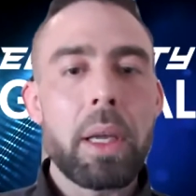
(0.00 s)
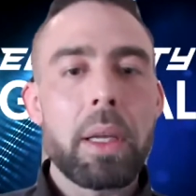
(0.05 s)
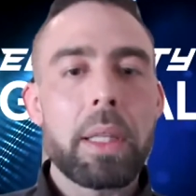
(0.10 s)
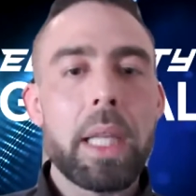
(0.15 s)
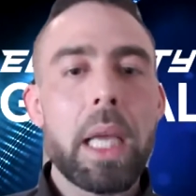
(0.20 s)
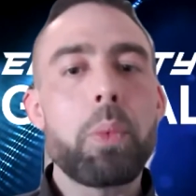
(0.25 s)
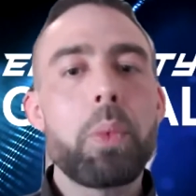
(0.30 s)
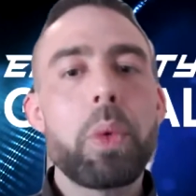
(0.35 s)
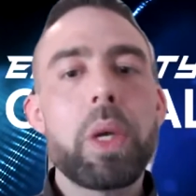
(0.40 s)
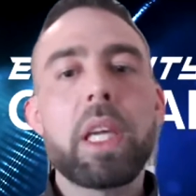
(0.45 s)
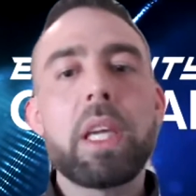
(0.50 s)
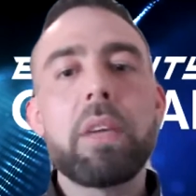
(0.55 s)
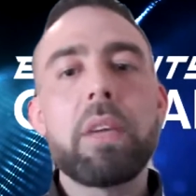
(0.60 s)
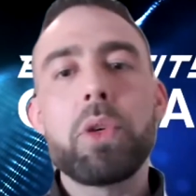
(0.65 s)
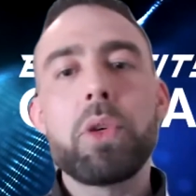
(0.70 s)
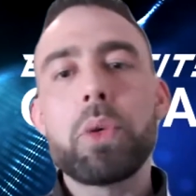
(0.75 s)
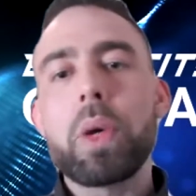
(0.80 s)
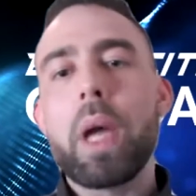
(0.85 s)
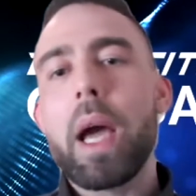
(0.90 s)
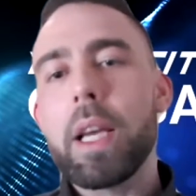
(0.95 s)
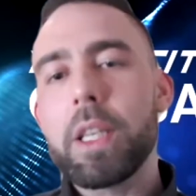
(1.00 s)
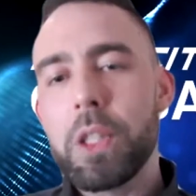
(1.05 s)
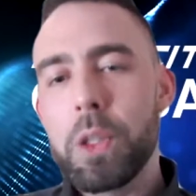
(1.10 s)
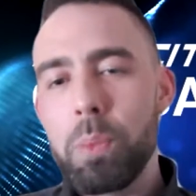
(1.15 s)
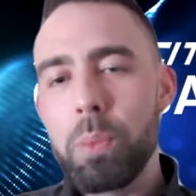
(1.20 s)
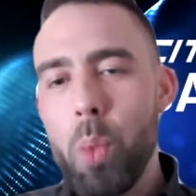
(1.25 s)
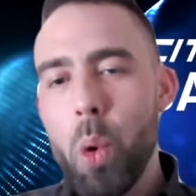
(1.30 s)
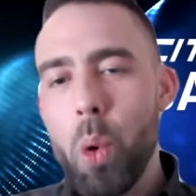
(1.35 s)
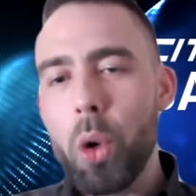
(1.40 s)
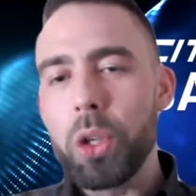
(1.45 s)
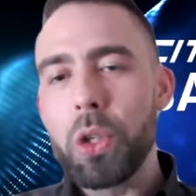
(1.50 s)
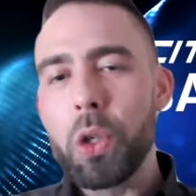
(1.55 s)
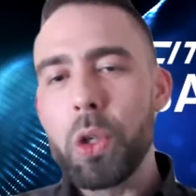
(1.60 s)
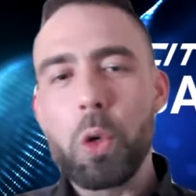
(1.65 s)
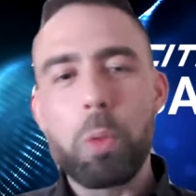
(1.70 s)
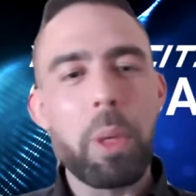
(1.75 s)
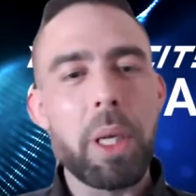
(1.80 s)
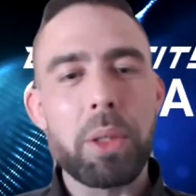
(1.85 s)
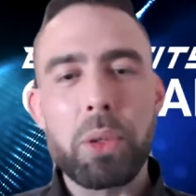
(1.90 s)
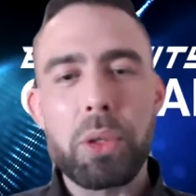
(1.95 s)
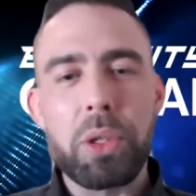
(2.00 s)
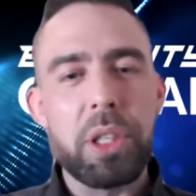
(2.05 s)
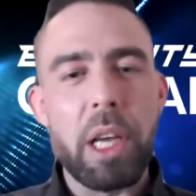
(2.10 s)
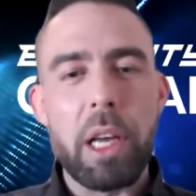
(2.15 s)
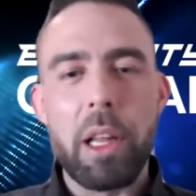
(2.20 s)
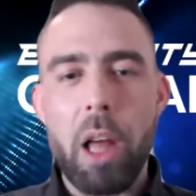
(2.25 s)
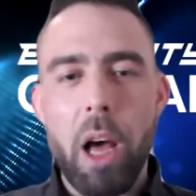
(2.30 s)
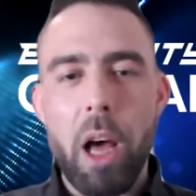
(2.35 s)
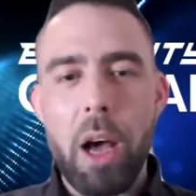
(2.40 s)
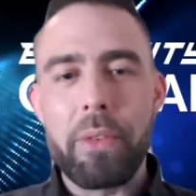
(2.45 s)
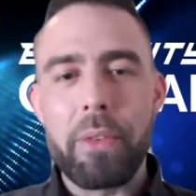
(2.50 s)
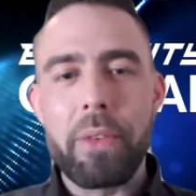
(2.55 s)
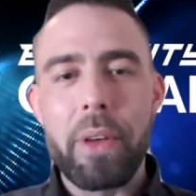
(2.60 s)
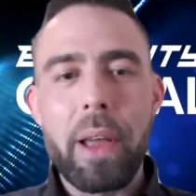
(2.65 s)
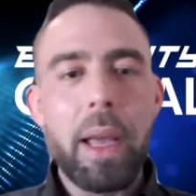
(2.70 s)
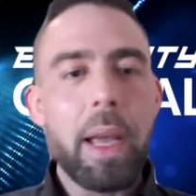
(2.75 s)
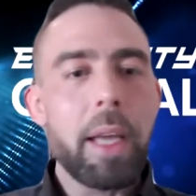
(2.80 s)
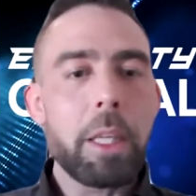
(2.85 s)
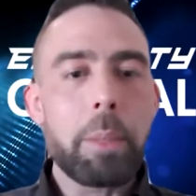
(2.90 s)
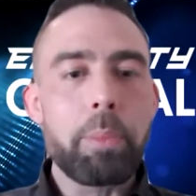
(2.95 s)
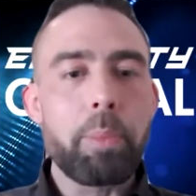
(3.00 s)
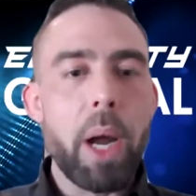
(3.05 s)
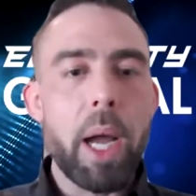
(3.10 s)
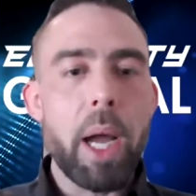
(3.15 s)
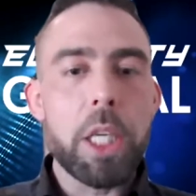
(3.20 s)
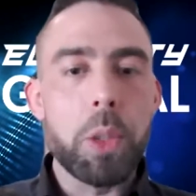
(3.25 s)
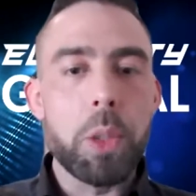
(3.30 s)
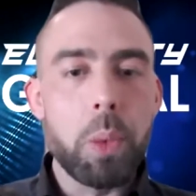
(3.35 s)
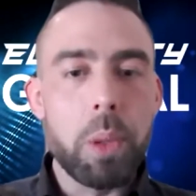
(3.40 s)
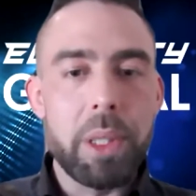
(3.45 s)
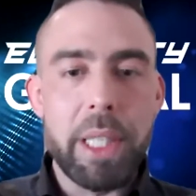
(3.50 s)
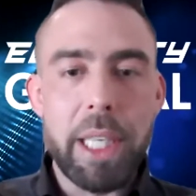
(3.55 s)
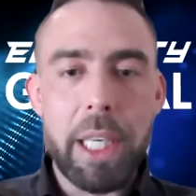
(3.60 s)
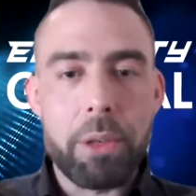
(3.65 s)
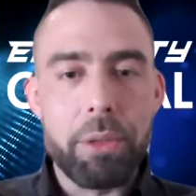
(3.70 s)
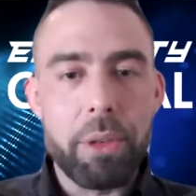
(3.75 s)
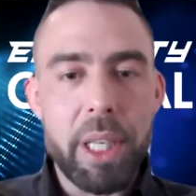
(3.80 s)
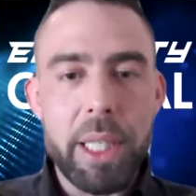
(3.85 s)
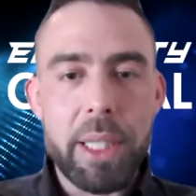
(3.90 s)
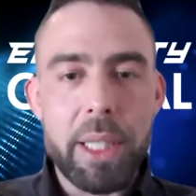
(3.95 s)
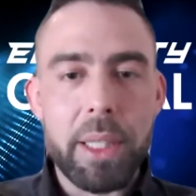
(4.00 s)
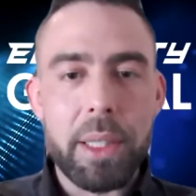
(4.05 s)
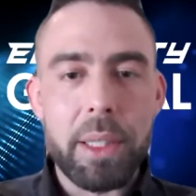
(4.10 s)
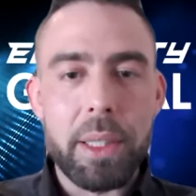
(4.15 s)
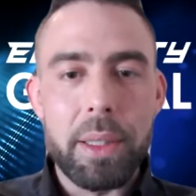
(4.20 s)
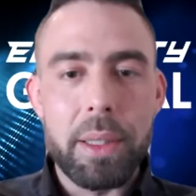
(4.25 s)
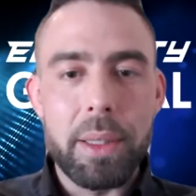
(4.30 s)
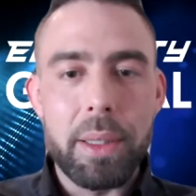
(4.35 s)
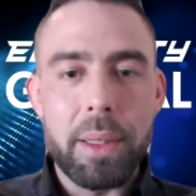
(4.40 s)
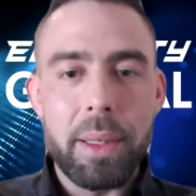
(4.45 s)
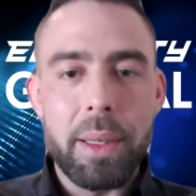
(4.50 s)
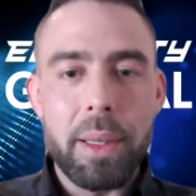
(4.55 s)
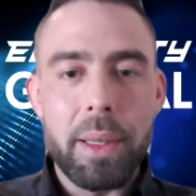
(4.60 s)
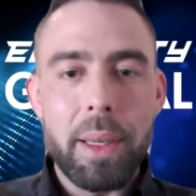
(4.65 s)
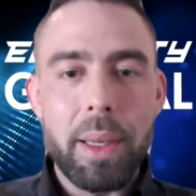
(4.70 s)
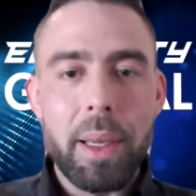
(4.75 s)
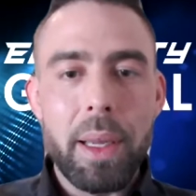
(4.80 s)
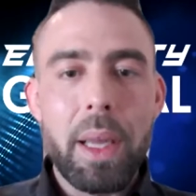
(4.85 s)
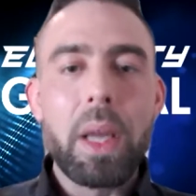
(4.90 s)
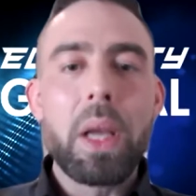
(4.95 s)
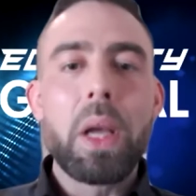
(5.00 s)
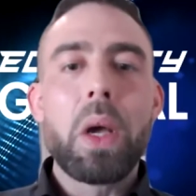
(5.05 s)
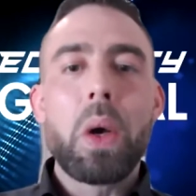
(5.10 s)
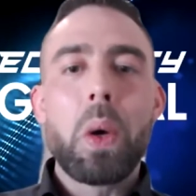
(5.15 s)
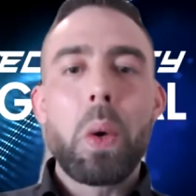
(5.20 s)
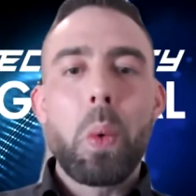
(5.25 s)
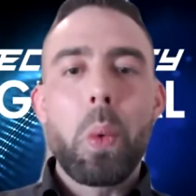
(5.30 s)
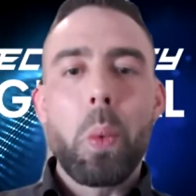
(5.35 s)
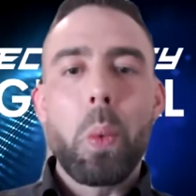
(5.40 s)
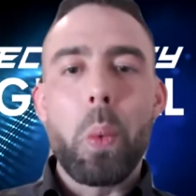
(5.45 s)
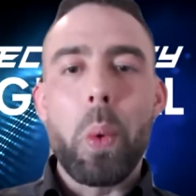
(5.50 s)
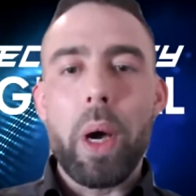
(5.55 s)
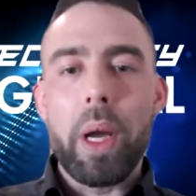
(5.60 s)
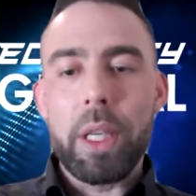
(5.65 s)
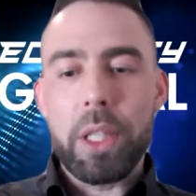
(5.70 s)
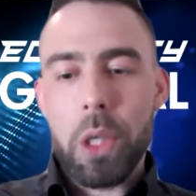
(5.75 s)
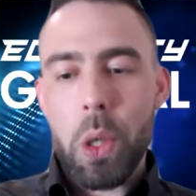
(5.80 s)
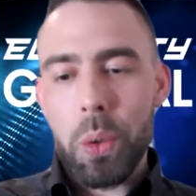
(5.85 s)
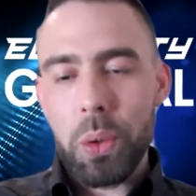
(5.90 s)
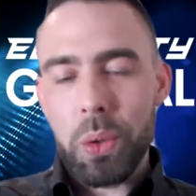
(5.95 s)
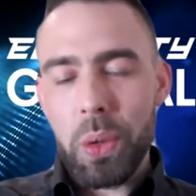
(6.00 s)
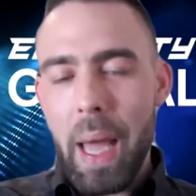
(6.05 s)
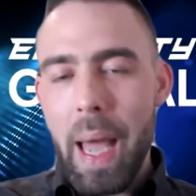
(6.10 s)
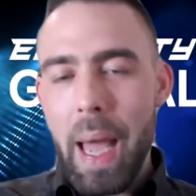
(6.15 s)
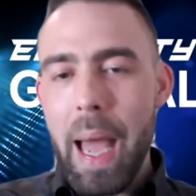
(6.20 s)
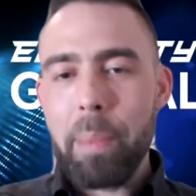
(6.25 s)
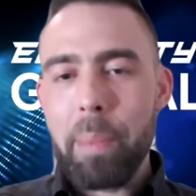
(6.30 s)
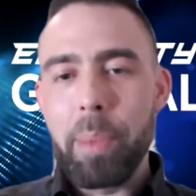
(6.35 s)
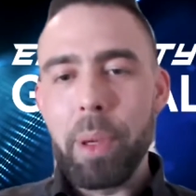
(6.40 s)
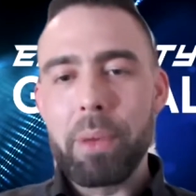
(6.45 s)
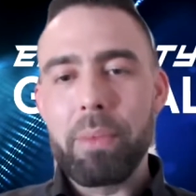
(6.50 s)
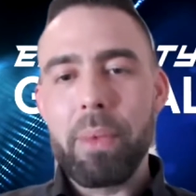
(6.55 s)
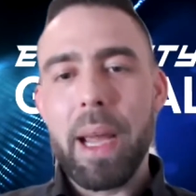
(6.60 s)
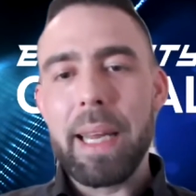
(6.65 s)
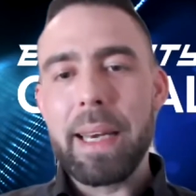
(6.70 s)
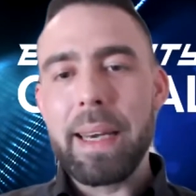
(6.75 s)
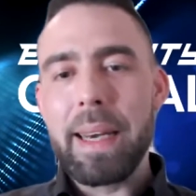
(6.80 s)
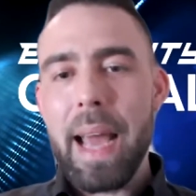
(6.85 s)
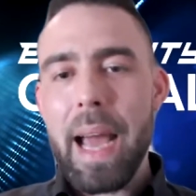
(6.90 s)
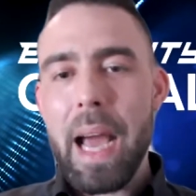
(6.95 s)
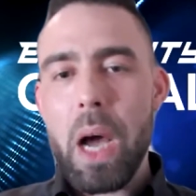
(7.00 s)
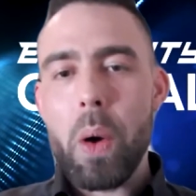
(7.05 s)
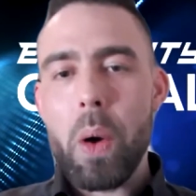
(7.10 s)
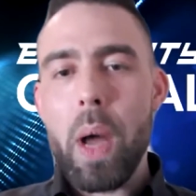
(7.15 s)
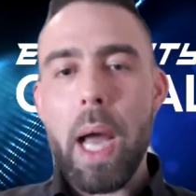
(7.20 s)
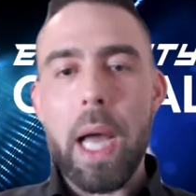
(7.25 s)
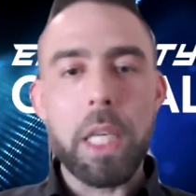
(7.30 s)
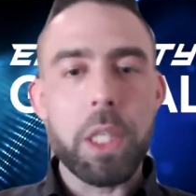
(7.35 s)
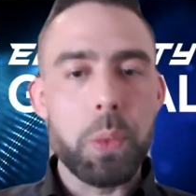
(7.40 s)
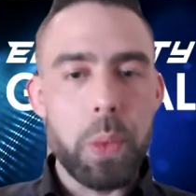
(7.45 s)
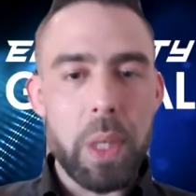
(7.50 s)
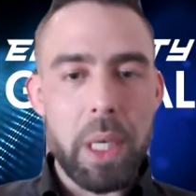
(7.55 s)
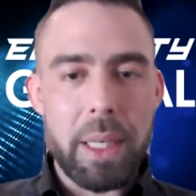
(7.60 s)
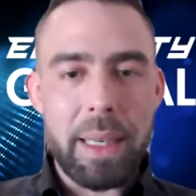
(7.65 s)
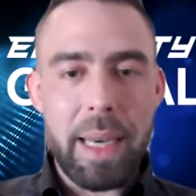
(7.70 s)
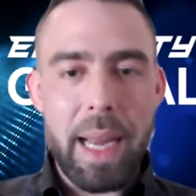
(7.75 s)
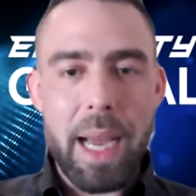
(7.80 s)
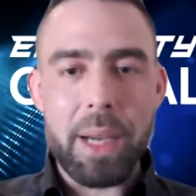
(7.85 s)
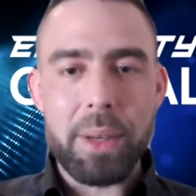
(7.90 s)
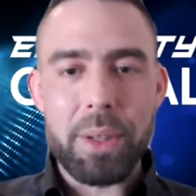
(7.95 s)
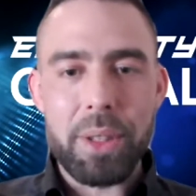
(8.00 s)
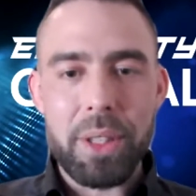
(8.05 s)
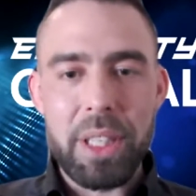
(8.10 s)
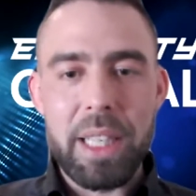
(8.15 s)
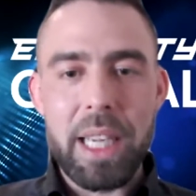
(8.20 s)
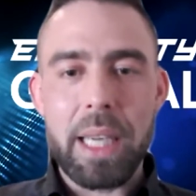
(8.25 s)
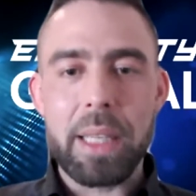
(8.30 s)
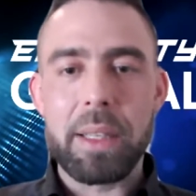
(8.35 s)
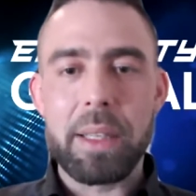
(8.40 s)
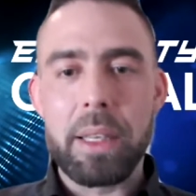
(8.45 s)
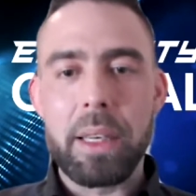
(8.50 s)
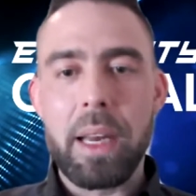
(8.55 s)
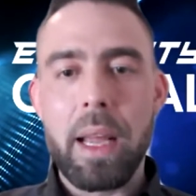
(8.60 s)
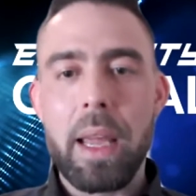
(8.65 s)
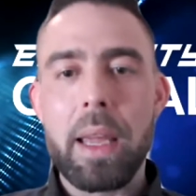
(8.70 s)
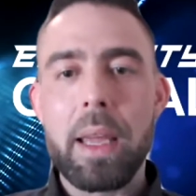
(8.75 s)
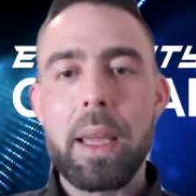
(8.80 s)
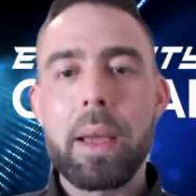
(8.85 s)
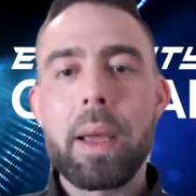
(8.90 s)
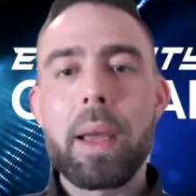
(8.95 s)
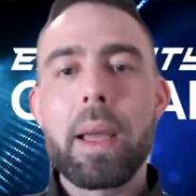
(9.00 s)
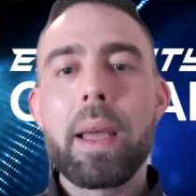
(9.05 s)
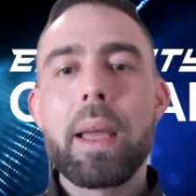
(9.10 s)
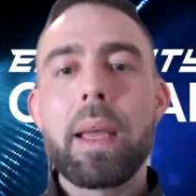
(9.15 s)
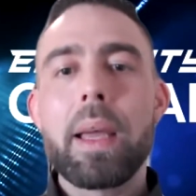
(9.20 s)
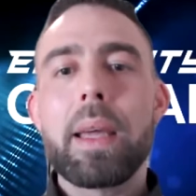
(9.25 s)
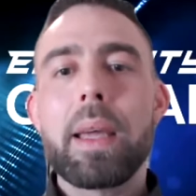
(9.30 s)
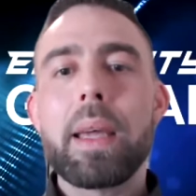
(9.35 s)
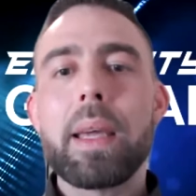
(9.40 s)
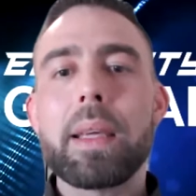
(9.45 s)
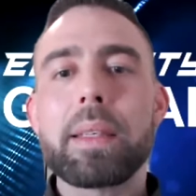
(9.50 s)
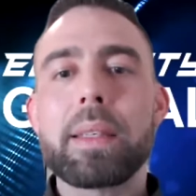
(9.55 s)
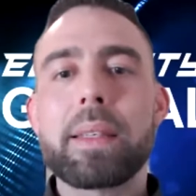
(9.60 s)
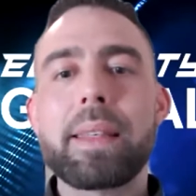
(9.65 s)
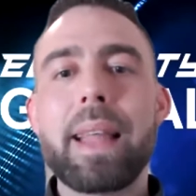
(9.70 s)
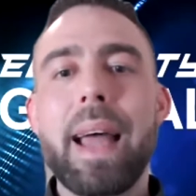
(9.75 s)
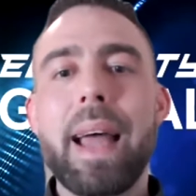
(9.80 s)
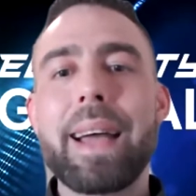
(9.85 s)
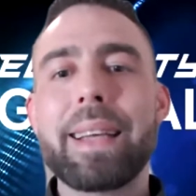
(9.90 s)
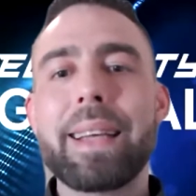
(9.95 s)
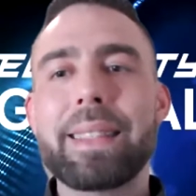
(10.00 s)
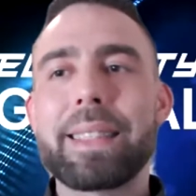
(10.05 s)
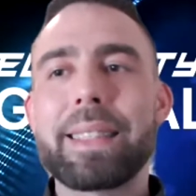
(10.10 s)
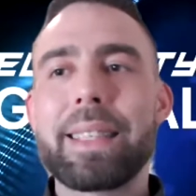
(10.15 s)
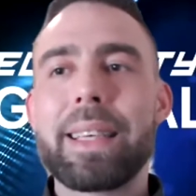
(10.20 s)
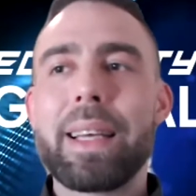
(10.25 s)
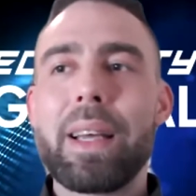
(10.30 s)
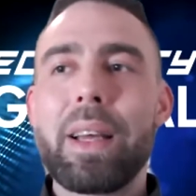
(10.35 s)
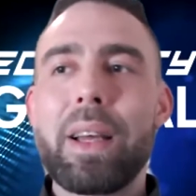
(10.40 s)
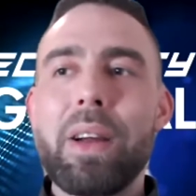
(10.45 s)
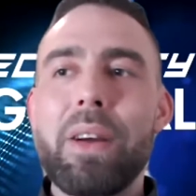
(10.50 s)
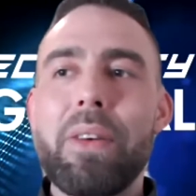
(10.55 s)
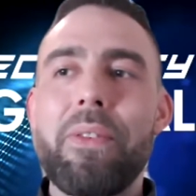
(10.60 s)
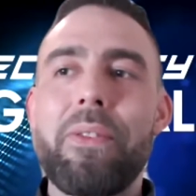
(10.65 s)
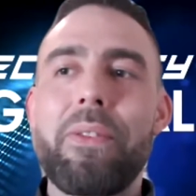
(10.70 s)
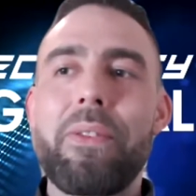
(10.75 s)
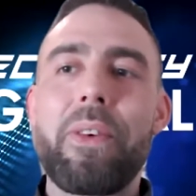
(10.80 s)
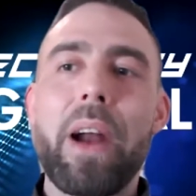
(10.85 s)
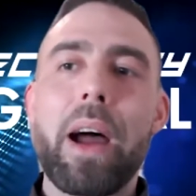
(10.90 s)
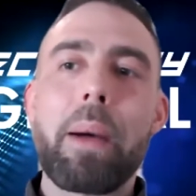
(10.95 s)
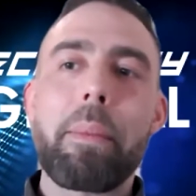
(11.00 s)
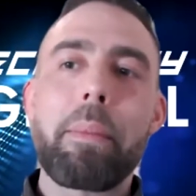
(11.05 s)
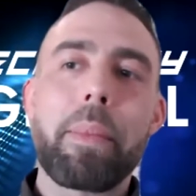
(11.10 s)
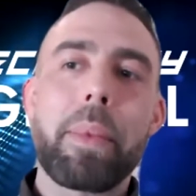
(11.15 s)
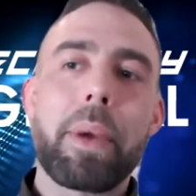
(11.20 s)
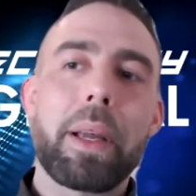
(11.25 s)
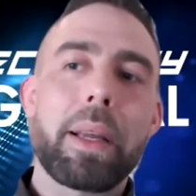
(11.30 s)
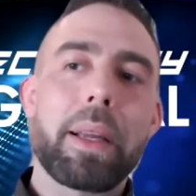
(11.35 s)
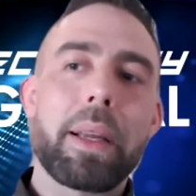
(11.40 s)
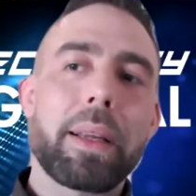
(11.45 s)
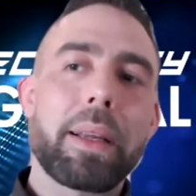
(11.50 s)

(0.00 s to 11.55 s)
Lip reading: then we give you guys more UME to sell off, and the price will decrease. What is going to happen right now, as we announced yesterday, is that from